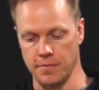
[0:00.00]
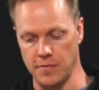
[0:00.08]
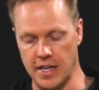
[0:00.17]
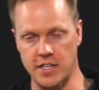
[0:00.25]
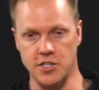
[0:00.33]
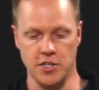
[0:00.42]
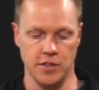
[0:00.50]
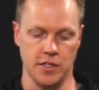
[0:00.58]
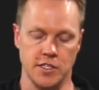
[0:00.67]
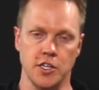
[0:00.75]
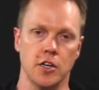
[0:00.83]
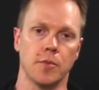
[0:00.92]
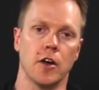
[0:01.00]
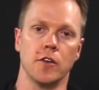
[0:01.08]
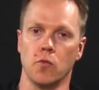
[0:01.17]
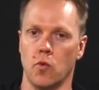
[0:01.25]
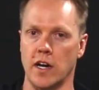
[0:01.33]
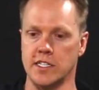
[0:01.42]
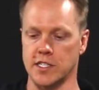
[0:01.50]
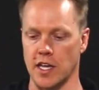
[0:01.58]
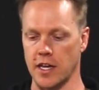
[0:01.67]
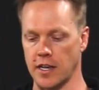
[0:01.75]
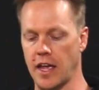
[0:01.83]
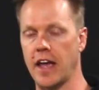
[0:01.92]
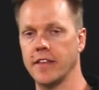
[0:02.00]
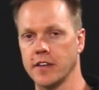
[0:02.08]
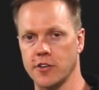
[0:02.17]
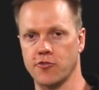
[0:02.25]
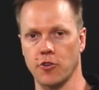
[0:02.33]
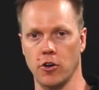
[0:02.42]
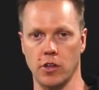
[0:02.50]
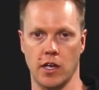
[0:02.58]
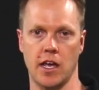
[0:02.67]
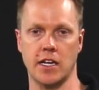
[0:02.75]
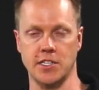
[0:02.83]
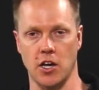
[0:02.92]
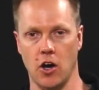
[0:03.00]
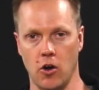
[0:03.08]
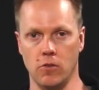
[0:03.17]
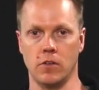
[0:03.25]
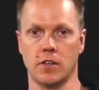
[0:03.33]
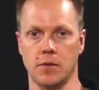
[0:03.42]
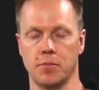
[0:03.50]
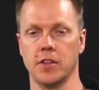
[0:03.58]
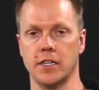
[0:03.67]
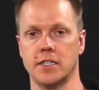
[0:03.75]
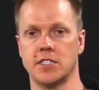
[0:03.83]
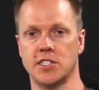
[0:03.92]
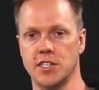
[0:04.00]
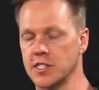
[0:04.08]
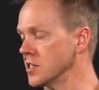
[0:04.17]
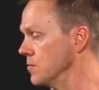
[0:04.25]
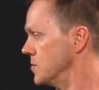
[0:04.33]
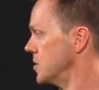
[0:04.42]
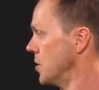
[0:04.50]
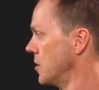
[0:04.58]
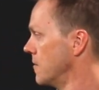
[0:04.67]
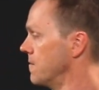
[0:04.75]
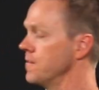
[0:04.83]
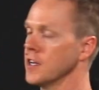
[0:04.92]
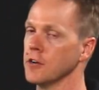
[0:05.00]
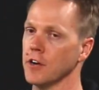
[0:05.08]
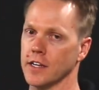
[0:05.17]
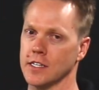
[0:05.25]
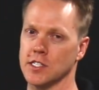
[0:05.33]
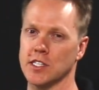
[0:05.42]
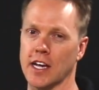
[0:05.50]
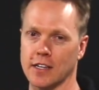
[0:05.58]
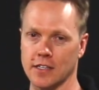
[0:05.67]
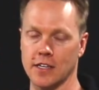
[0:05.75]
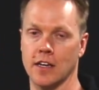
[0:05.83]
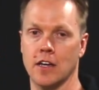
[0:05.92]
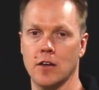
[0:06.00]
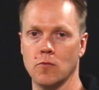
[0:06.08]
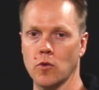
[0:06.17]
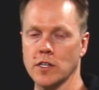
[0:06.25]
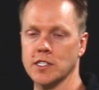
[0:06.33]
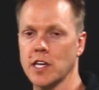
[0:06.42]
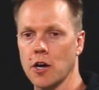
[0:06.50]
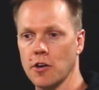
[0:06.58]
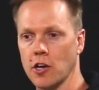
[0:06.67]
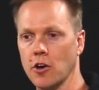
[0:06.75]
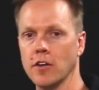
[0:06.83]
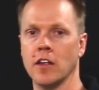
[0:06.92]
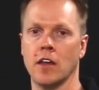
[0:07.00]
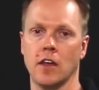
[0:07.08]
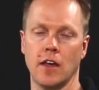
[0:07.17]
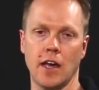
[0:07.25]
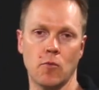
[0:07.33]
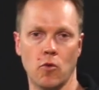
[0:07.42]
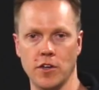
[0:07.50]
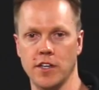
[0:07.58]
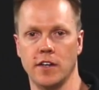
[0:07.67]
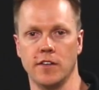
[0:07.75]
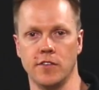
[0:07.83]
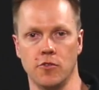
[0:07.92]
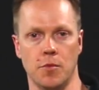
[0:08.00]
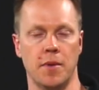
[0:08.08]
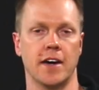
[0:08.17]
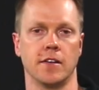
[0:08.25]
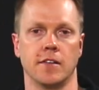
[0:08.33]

engine, the turbo, the wastegate and the controller as a whole complete system, so you can figure out exactly what is going on and what you can do about